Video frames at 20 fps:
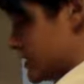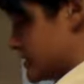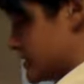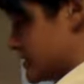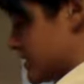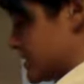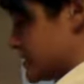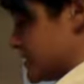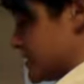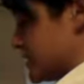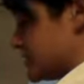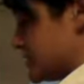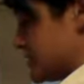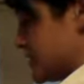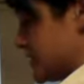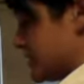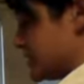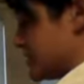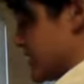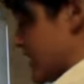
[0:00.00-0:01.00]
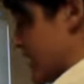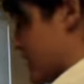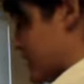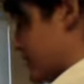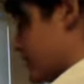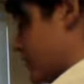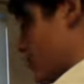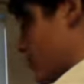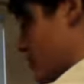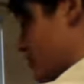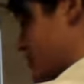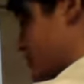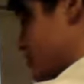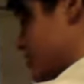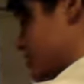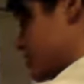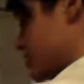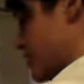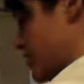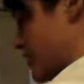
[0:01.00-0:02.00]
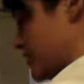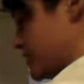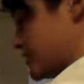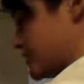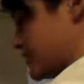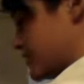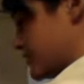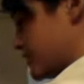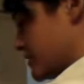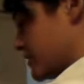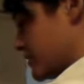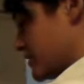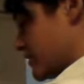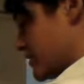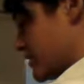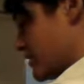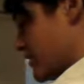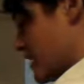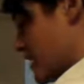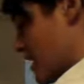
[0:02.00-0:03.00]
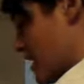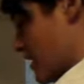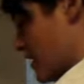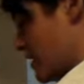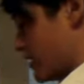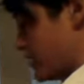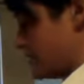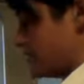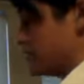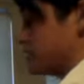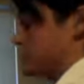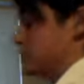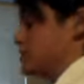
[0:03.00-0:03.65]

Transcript: start this is I'm going to twist the hair